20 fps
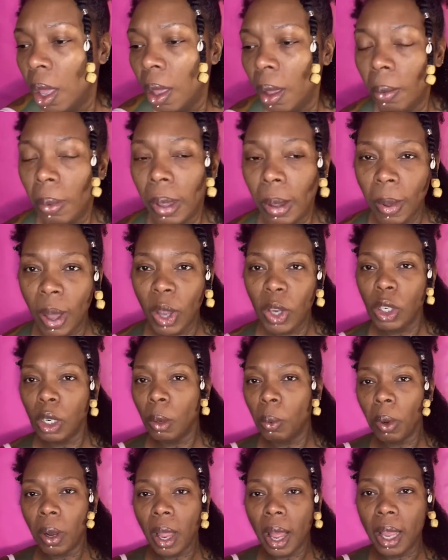maybe I should
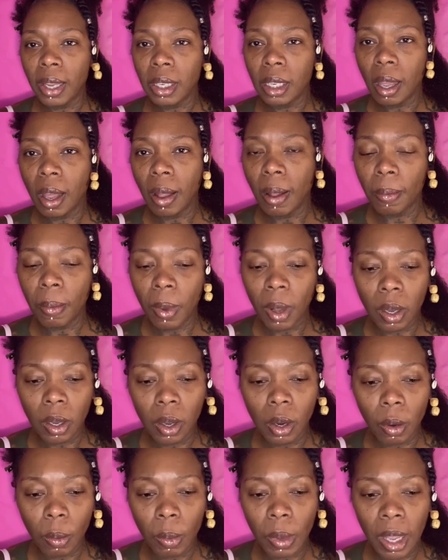apply some a
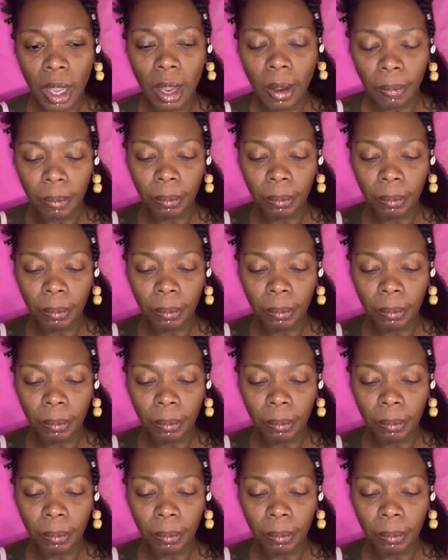little bit,